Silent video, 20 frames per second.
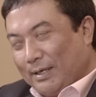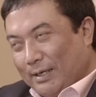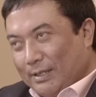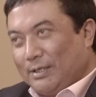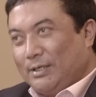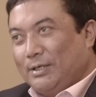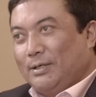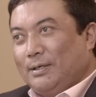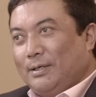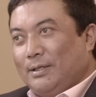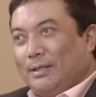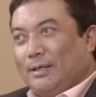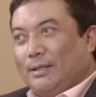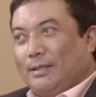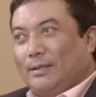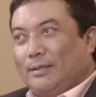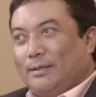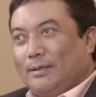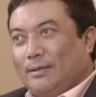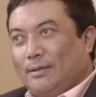ensure
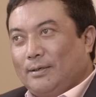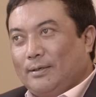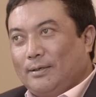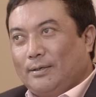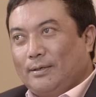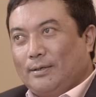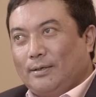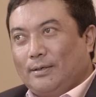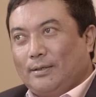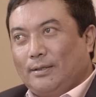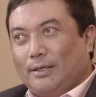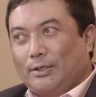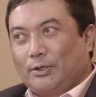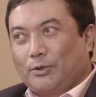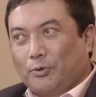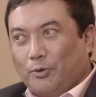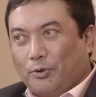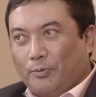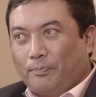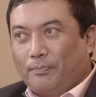that,
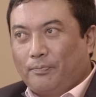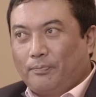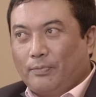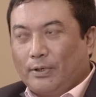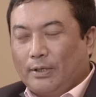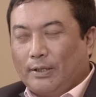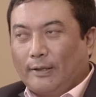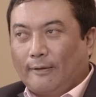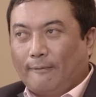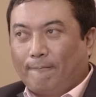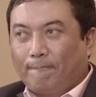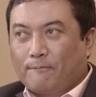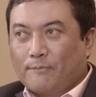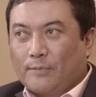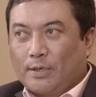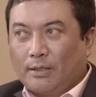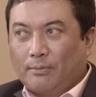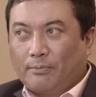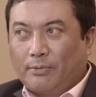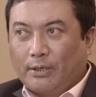let's hope, and then
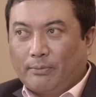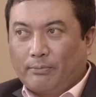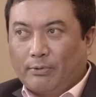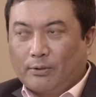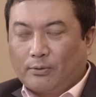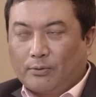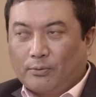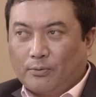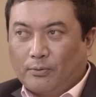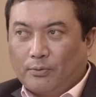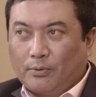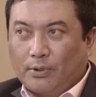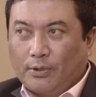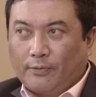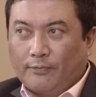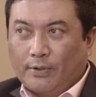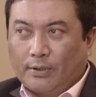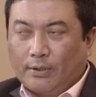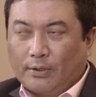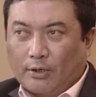I'll be able to
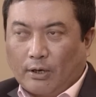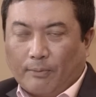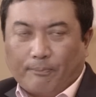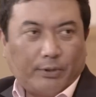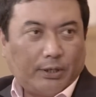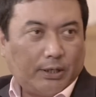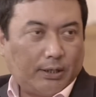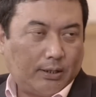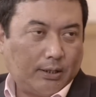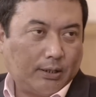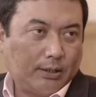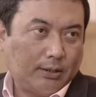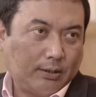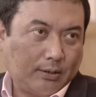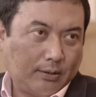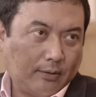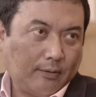even complete this.